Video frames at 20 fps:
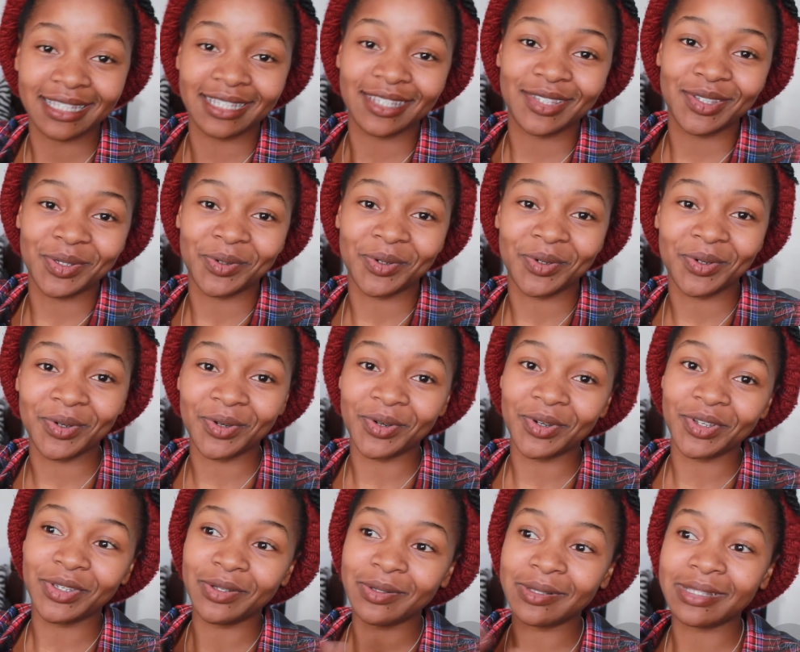So
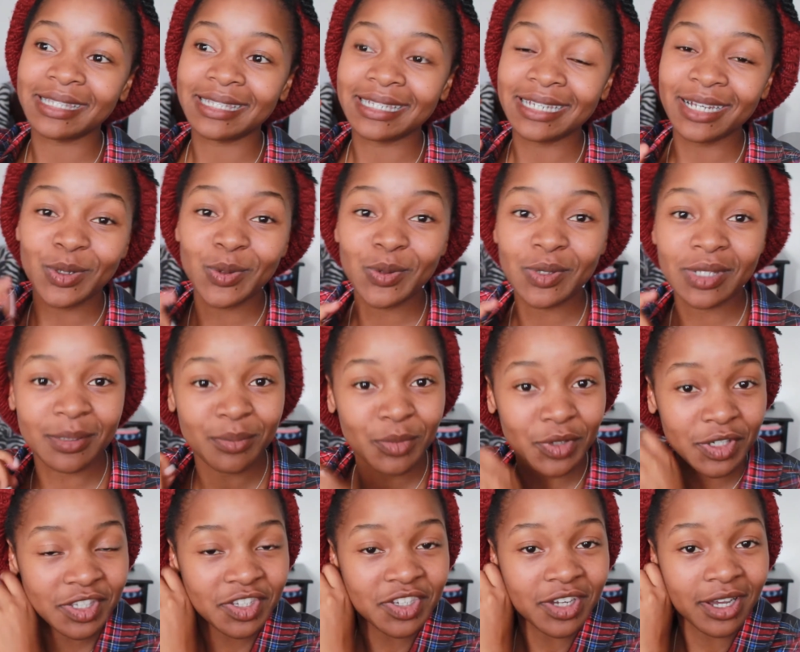you'll still lose
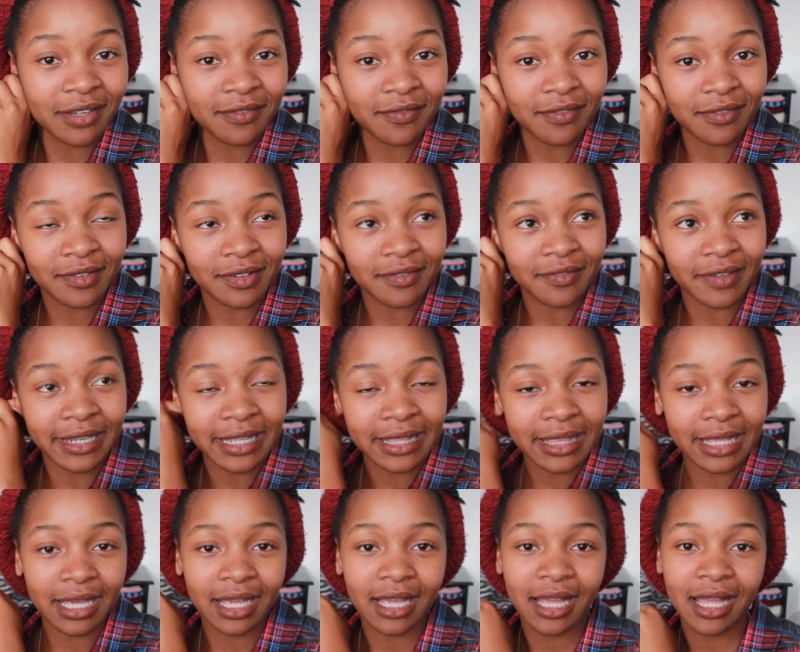moisture, if
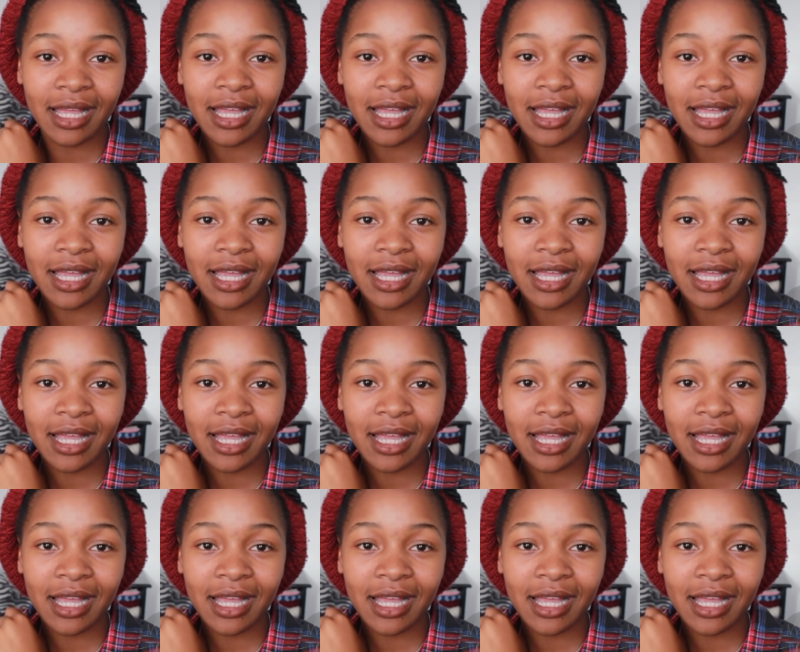anything.